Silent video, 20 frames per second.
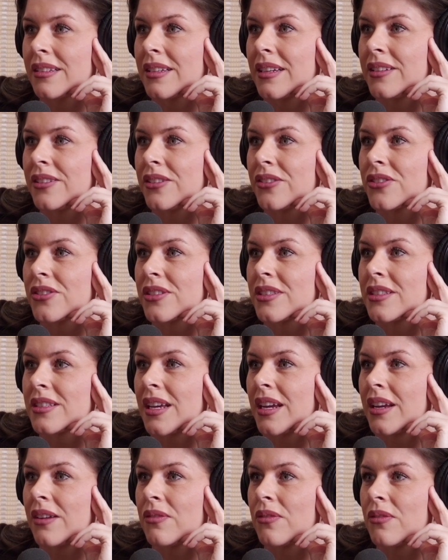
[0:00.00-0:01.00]
and you're just
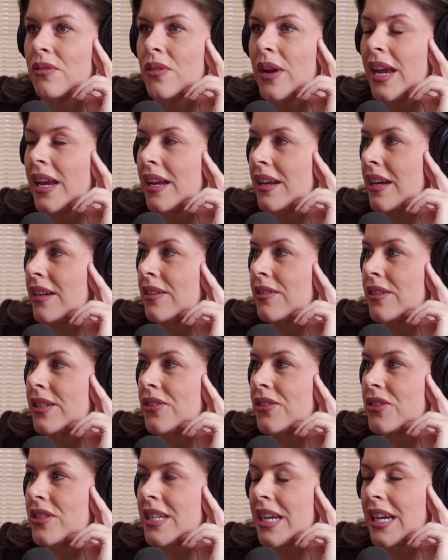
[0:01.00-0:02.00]
like, wait, I don't
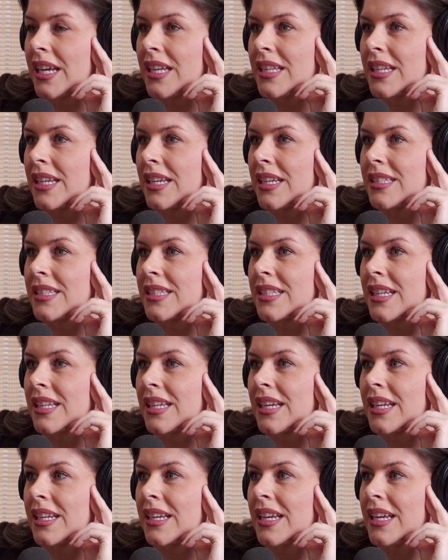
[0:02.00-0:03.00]
understand this.
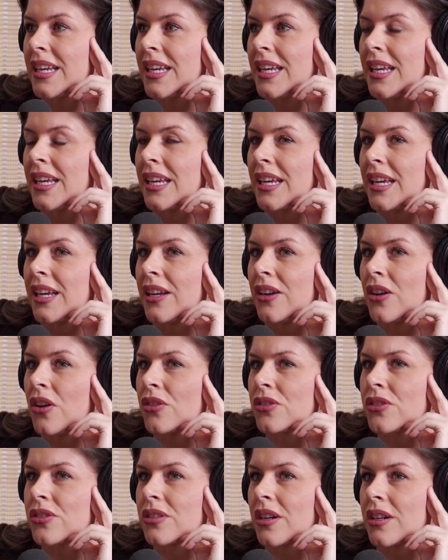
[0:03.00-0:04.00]
And then it all
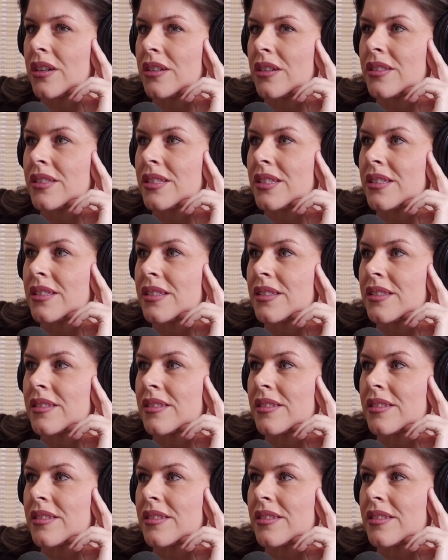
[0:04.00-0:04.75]
starts,